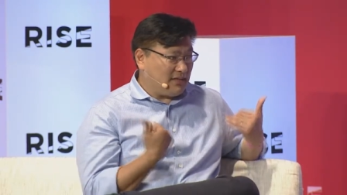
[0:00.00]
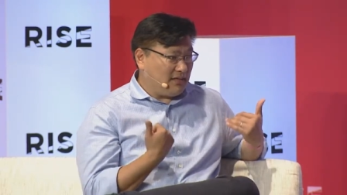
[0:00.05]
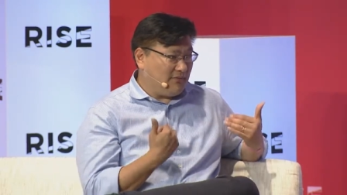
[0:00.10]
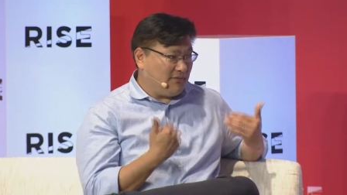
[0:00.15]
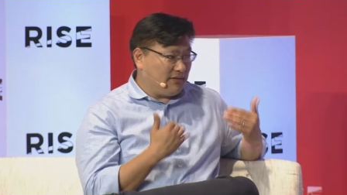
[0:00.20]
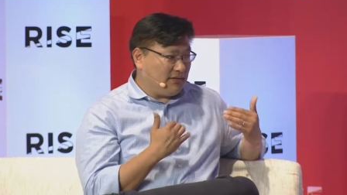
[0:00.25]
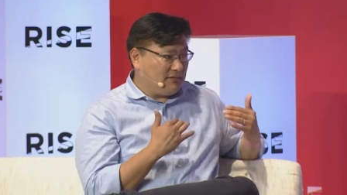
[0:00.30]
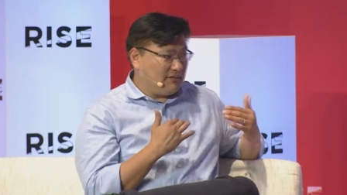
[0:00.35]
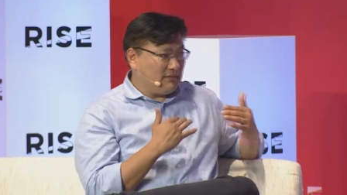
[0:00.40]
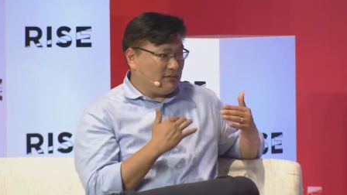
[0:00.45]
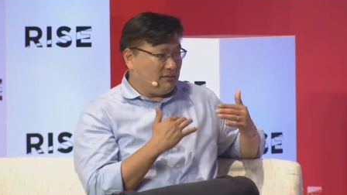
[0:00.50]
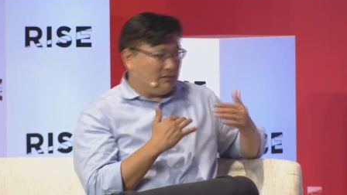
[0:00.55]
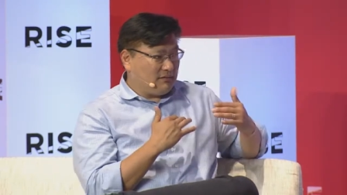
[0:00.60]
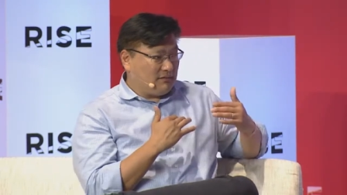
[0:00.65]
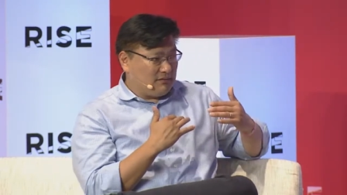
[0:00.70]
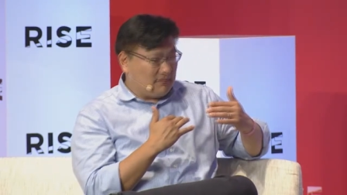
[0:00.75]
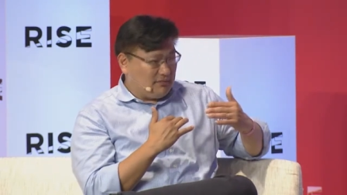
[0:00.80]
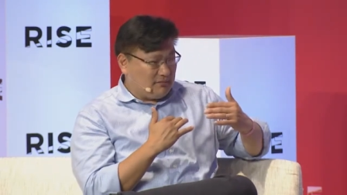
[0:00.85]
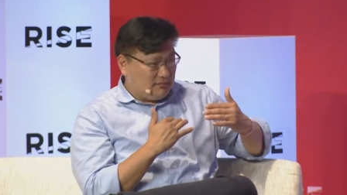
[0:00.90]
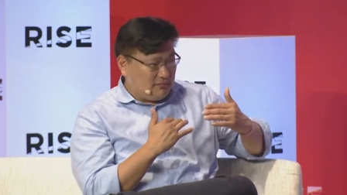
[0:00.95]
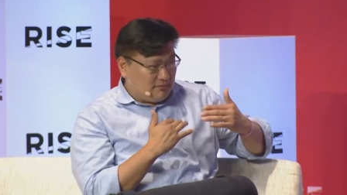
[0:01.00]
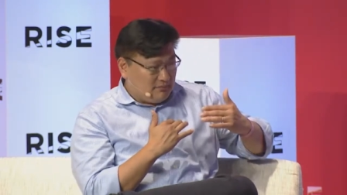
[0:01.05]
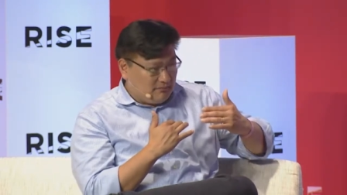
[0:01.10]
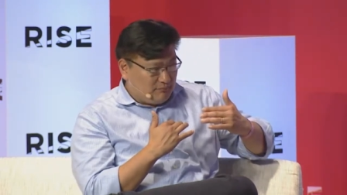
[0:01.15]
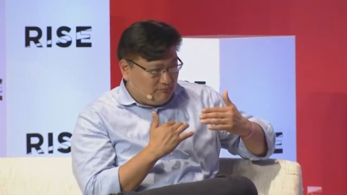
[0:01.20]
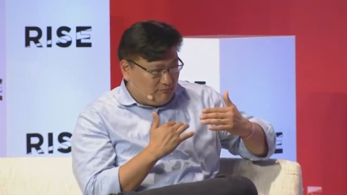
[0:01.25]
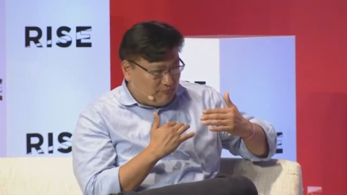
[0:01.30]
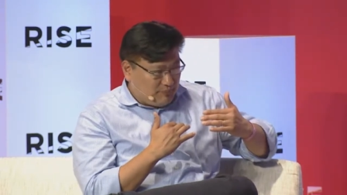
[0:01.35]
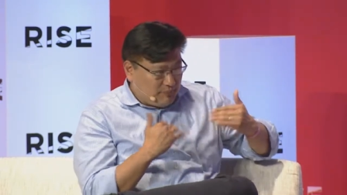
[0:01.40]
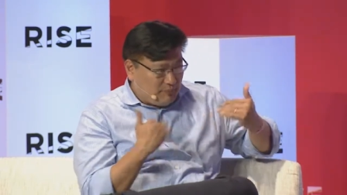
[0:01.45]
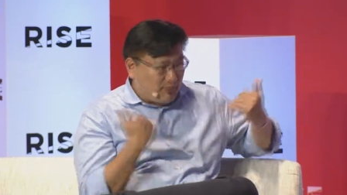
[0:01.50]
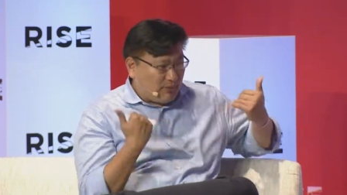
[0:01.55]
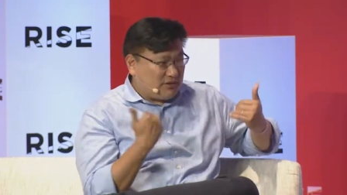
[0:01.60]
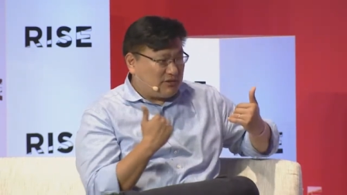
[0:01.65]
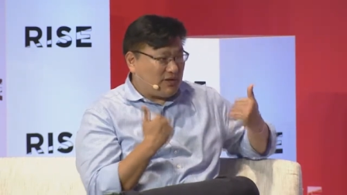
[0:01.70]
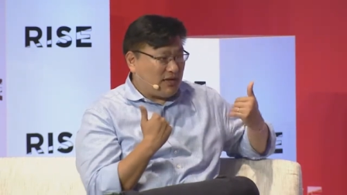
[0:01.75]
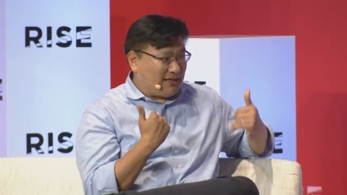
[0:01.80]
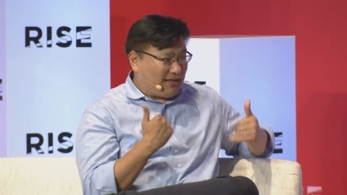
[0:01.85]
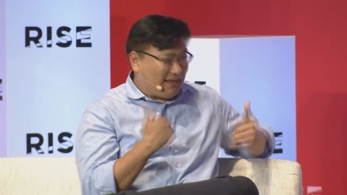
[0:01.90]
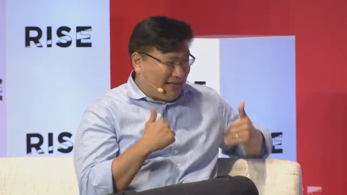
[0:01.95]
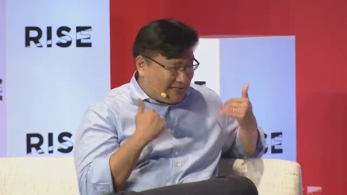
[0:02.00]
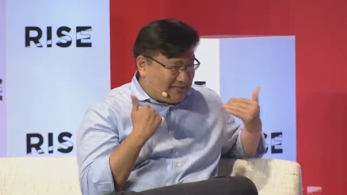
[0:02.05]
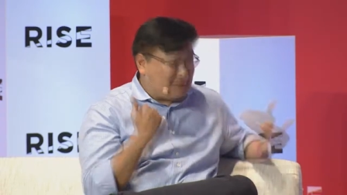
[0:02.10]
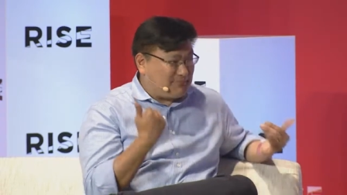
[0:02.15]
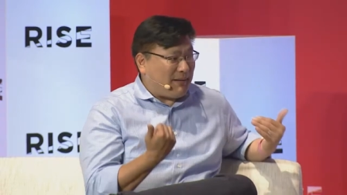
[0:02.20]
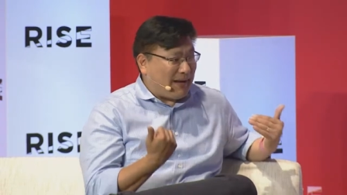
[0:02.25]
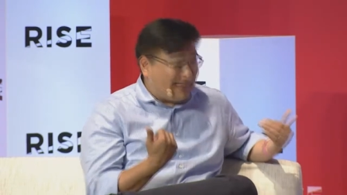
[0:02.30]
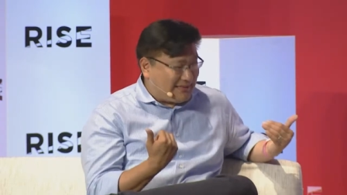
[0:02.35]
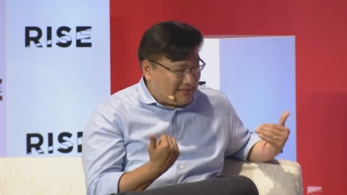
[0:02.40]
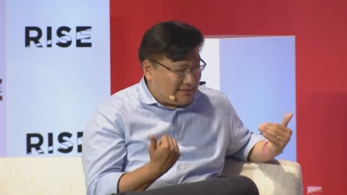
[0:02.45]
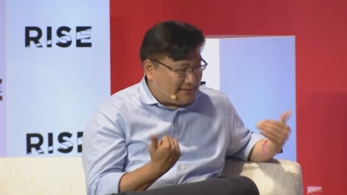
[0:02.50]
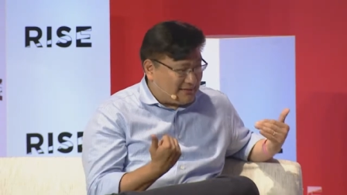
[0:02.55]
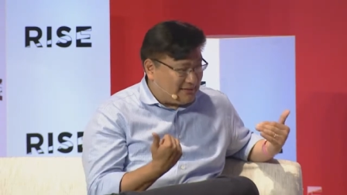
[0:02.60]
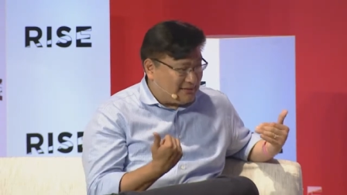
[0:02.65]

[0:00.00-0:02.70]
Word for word: even people in China, expected.